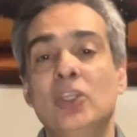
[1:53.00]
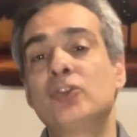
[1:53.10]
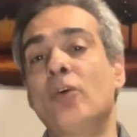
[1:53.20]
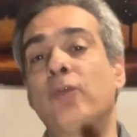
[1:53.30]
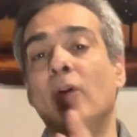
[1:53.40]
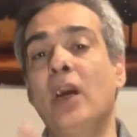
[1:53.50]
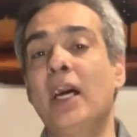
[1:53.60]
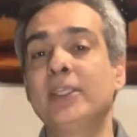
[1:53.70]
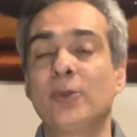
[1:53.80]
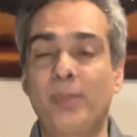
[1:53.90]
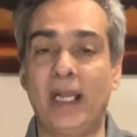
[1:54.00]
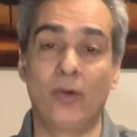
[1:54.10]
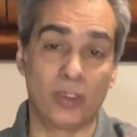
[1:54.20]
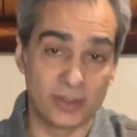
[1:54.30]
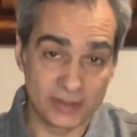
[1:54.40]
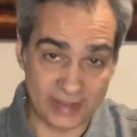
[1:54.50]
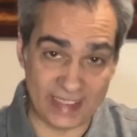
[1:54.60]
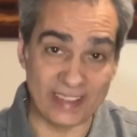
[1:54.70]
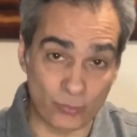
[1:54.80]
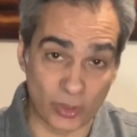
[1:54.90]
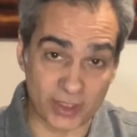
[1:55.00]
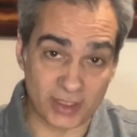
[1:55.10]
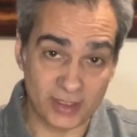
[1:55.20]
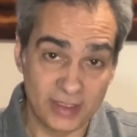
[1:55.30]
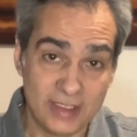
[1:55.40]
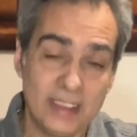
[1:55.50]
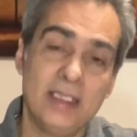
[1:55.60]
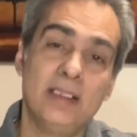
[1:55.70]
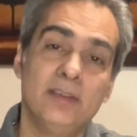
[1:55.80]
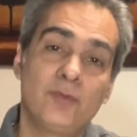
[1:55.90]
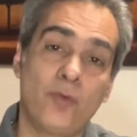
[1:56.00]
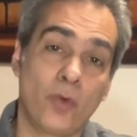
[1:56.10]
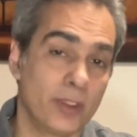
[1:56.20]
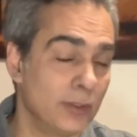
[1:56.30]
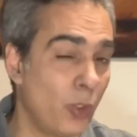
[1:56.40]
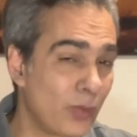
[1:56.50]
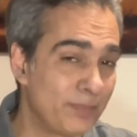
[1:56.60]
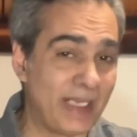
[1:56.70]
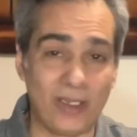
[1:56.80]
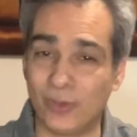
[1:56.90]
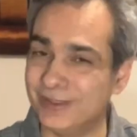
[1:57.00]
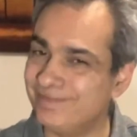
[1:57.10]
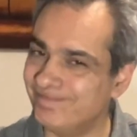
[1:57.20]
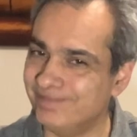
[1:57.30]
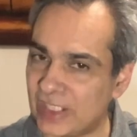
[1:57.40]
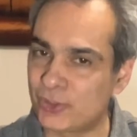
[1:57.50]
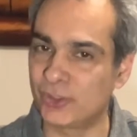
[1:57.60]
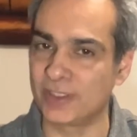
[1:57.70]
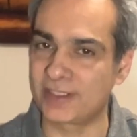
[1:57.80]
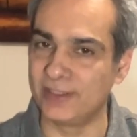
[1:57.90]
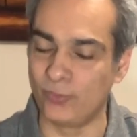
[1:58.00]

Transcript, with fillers: So for higher power, can work, for lower power, not sure it's gonna